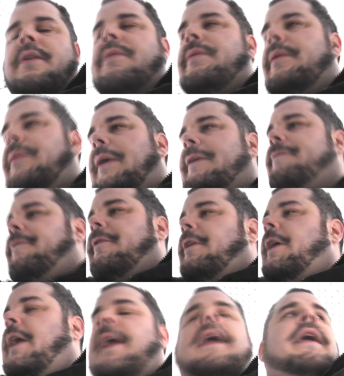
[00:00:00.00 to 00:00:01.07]
we'll wait
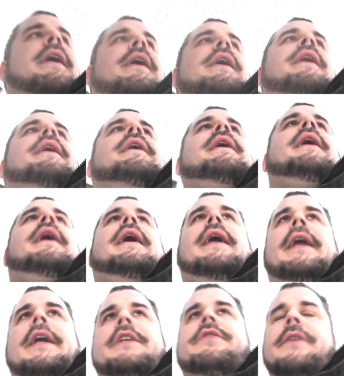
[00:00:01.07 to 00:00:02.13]
for
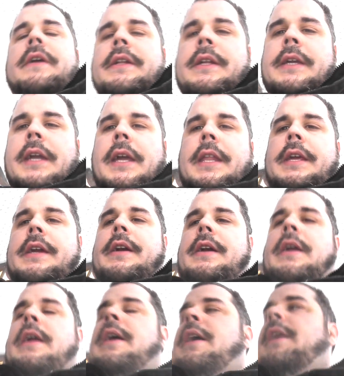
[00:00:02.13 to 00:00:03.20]
Adrian to get
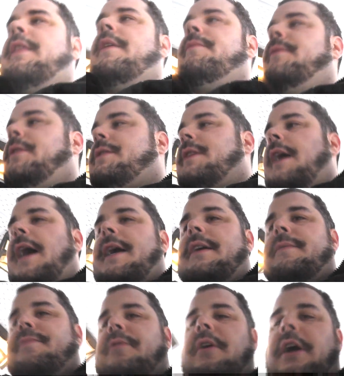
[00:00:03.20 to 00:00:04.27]
here, and then we'll
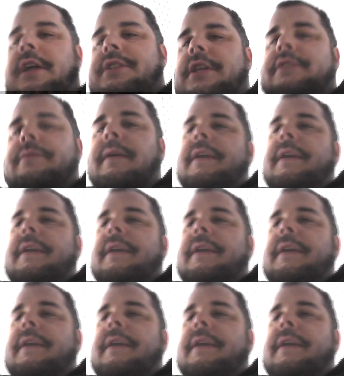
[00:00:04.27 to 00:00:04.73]
tackle Project